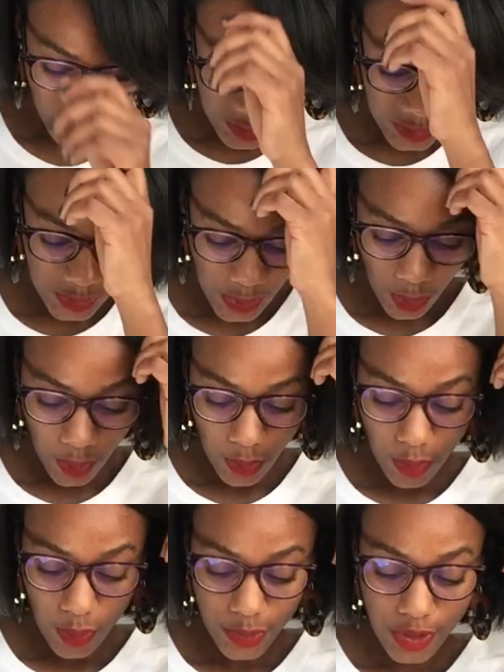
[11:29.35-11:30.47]

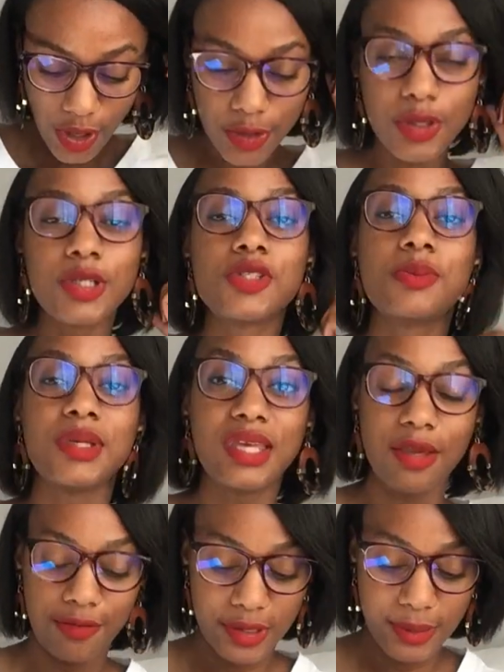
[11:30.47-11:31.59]
So yeah, you need to be
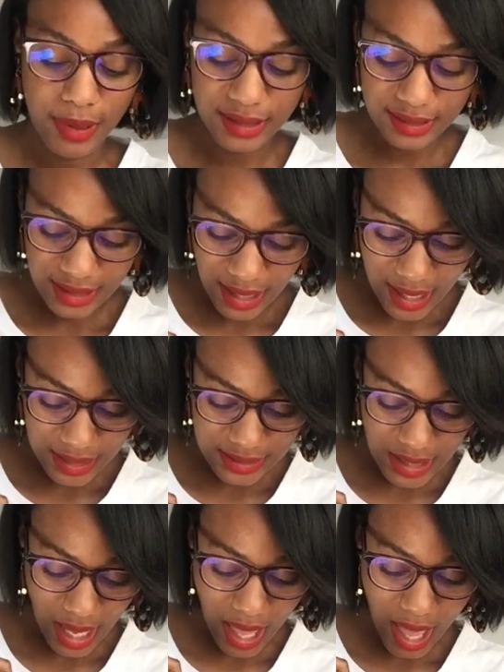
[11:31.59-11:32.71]
careful about
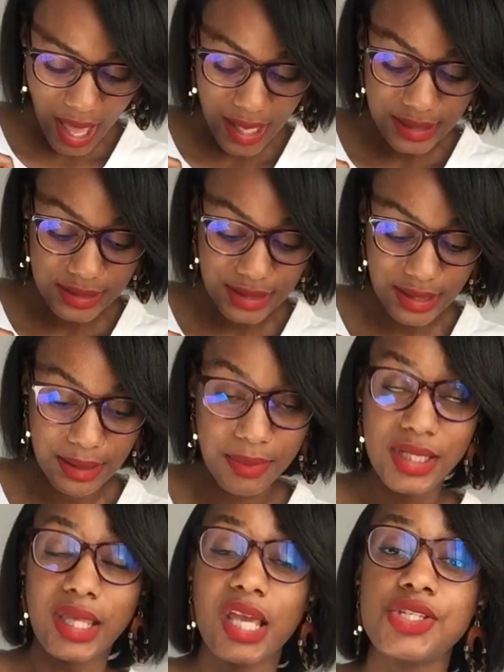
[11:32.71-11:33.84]
that. And the
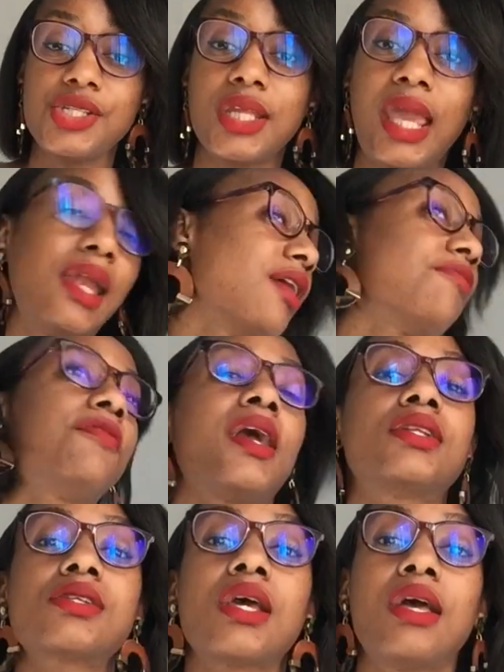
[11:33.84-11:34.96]
medication can
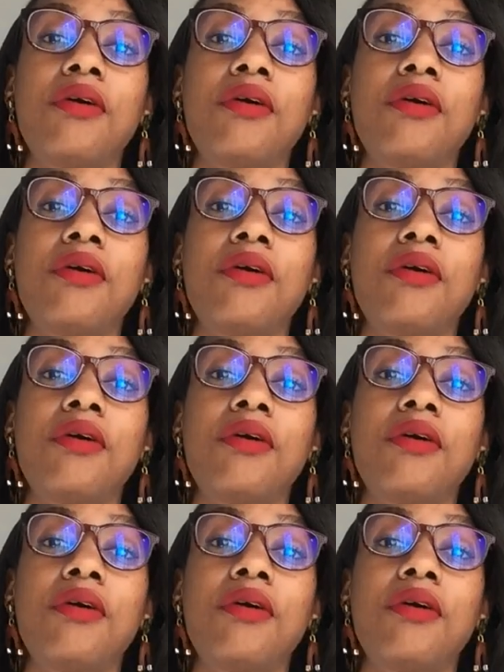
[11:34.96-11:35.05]
affect